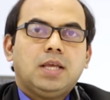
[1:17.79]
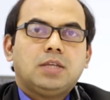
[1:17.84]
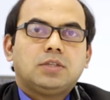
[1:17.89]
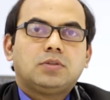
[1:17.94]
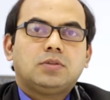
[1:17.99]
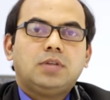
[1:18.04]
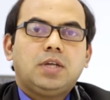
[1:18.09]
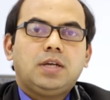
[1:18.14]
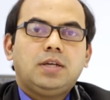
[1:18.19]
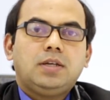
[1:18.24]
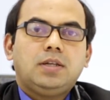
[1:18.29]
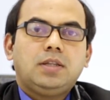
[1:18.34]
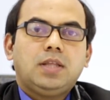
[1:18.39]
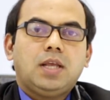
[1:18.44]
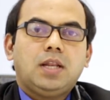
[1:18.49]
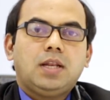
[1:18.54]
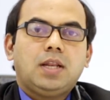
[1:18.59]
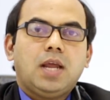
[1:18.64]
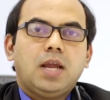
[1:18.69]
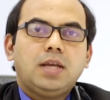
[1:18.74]
So that
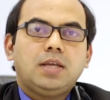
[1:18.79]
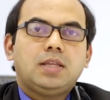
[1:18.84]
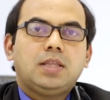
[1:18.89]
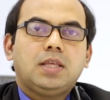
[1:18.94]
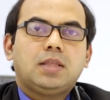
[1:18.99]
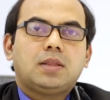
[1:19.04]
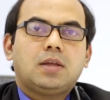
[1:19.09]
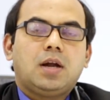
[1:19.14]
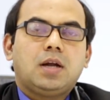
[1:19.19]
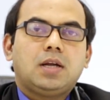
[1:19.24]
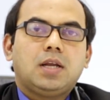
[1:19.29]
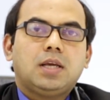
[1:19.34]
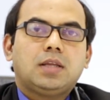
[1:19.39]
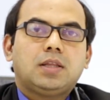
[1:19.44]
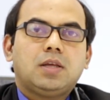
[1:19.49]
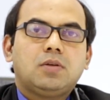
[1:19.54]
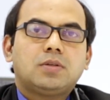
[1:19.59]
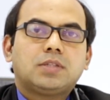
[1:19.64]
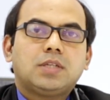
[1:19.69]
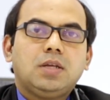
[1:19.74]
the night they thought like
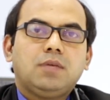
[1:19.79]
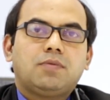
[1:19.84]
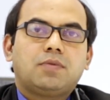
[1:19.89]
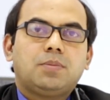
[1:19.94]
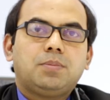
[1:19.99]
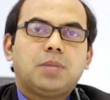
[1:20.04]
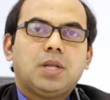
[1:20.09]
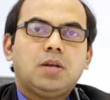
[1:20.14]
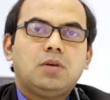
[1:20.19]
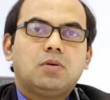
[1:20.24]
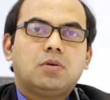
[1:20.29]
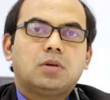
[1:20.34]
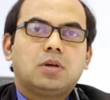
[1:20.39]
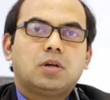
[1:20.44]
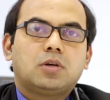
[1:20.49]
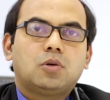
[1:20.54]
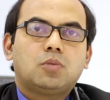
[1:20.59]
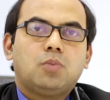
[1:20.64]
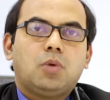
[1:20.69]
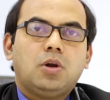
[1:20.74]
they'll sleep from 10
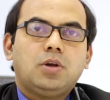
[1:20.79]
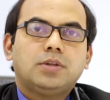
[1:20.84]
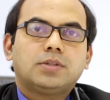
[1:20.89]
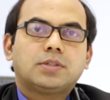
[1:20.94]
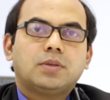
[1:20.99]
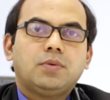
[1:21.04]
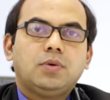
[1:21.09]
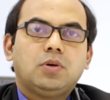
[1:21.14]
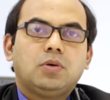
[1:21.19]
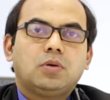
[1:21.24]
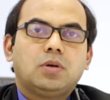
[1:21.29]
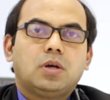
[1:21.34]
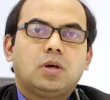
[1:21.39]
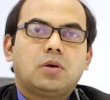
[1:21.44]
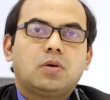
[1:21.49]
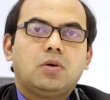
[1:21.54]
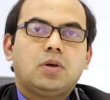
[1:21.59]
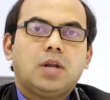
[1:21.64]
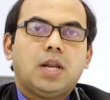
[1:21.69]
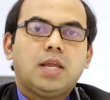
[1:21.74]
o'clock to morning 7 o'clock
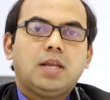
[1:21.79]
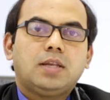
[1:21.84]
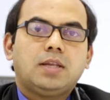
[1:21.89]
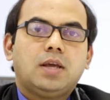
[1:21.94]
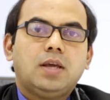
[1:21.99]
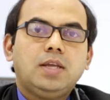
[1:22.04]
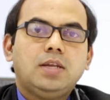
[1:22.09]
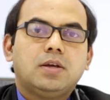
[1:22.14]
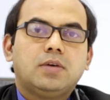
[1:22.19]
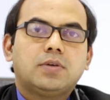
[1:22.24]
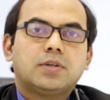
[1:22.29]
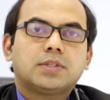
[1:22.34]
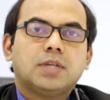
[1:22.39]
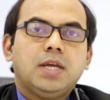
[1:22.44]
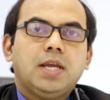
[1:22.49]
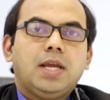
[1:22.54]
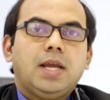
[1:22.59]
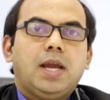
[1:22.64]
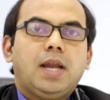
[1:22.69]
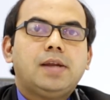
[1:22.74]
around 9 hours.
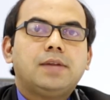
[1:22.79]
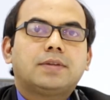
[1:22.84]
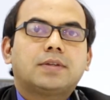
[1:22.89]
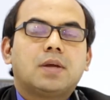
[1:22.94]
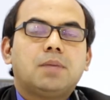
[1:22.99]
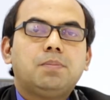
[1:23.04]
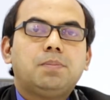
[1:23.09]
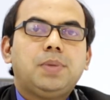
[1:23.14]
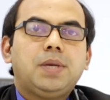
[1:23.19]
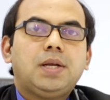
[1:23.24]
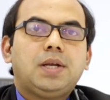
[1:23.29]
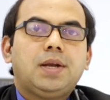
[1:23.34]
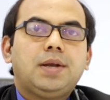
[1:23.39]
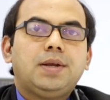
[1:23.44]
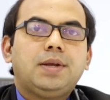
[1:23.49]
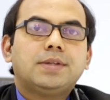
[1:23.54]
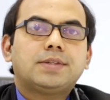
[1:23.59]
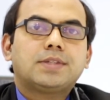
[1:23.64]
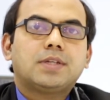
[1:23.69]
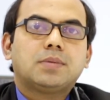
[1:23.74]
It is completely
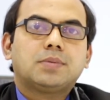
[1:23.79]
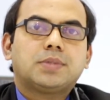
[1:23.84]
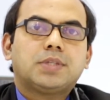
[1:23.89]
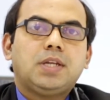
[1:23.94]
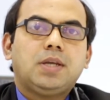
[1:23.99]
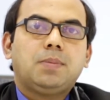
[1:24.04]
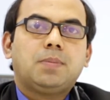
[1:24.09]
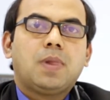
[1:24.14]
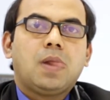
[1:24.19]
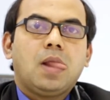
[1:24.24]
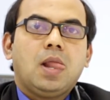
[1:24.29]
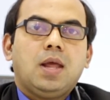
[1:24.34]
disturbed sleep.